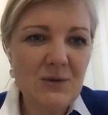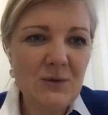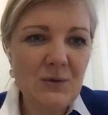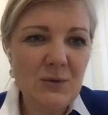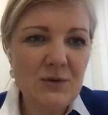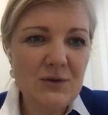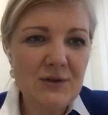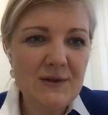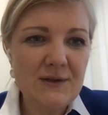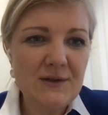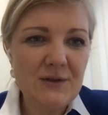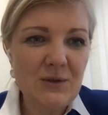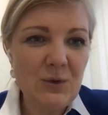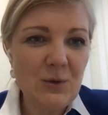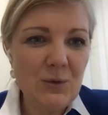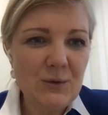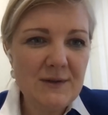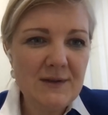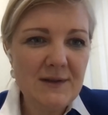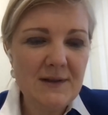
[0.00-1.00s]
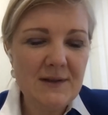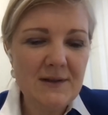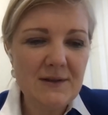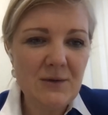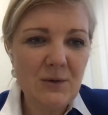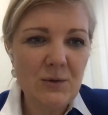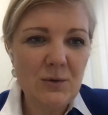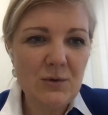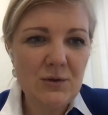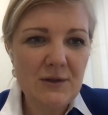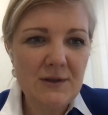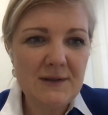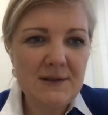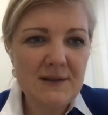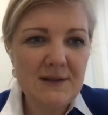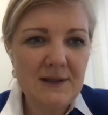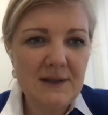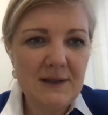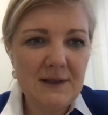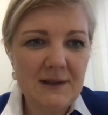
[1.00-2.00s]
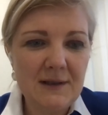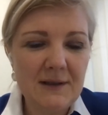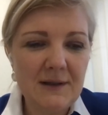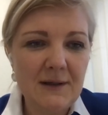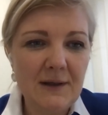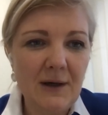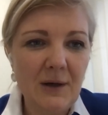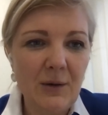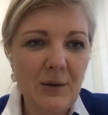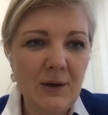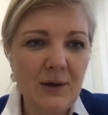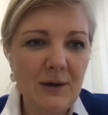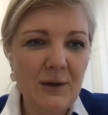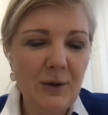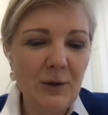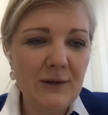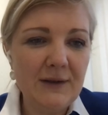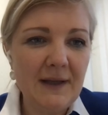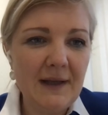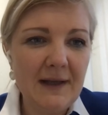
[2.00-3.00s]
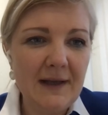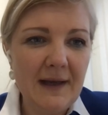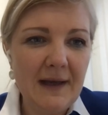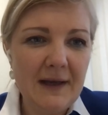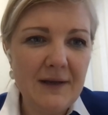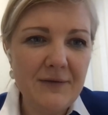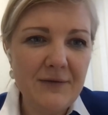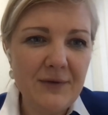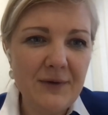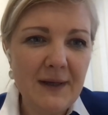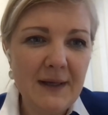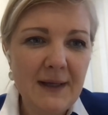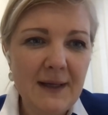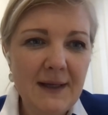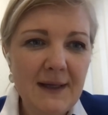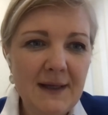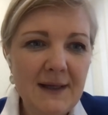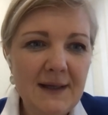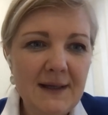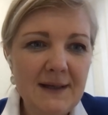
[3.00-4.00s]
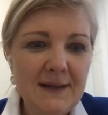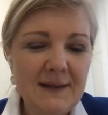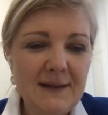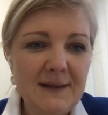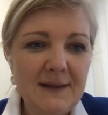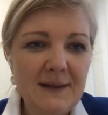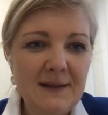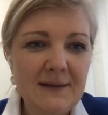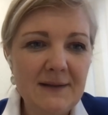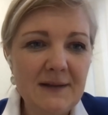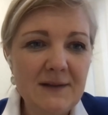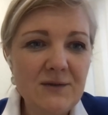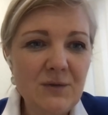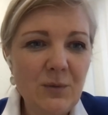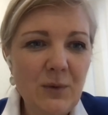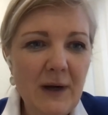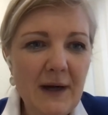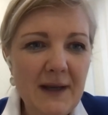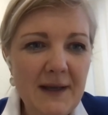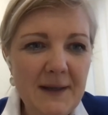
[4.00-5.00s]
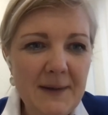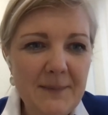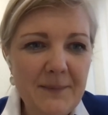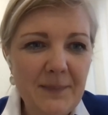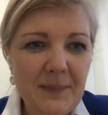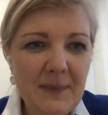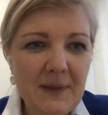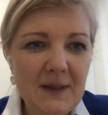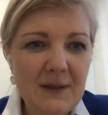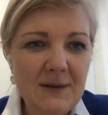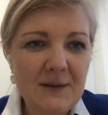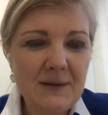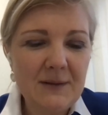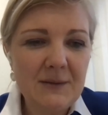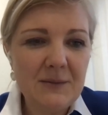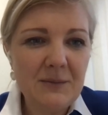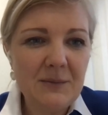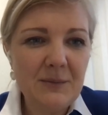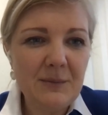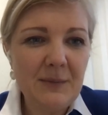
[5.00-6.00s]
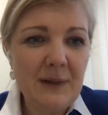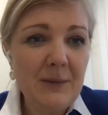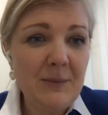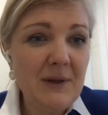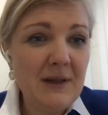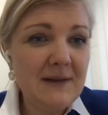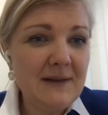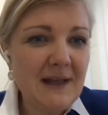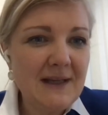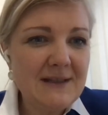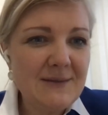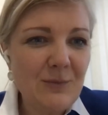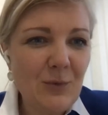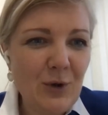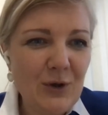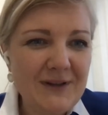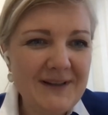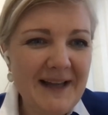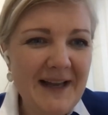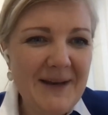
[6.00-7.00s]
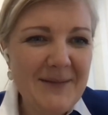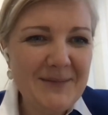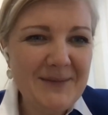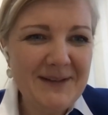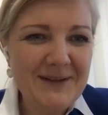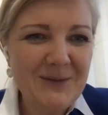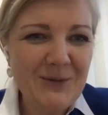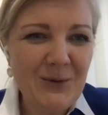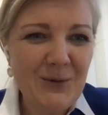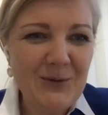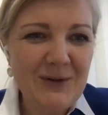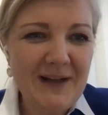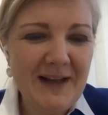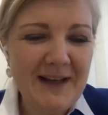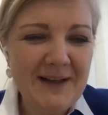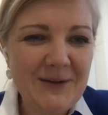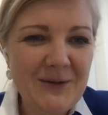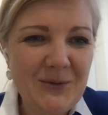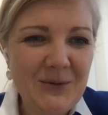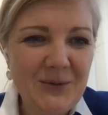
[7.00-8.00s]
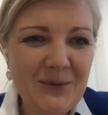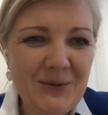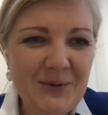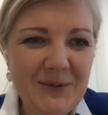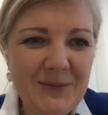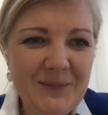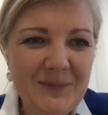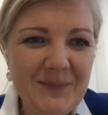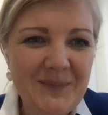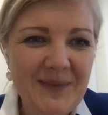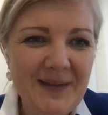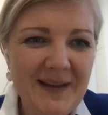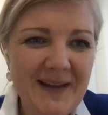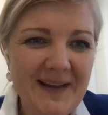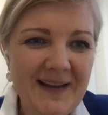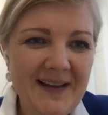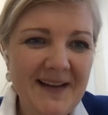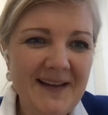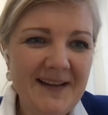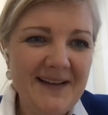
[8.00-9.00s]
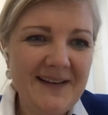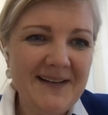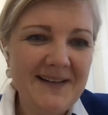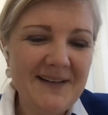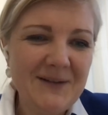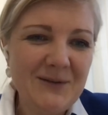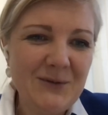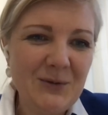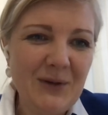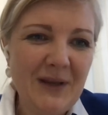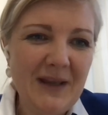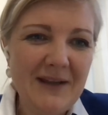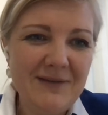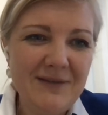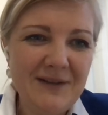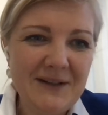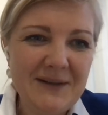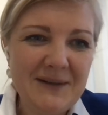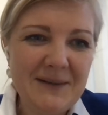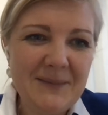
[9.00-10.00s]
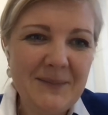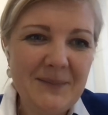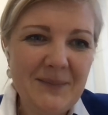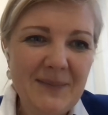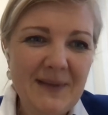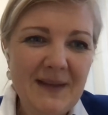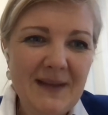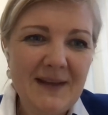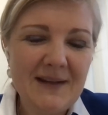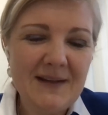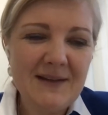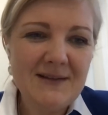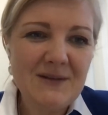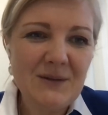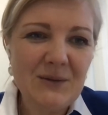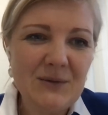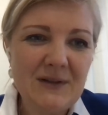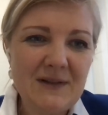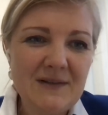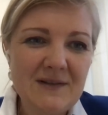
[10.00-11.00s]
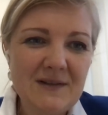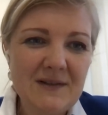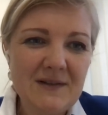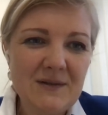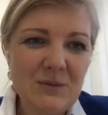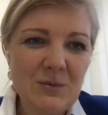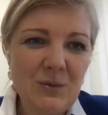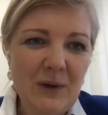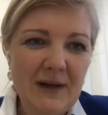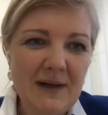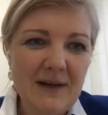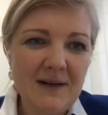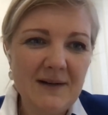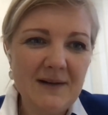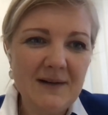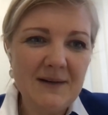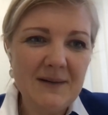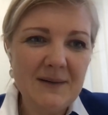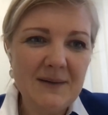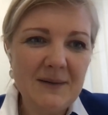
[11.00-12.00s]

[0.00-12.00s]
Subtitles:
solutions, use these solutions in our all-day life. And that's why maybe it takes more time than we would like to to have it. So this is one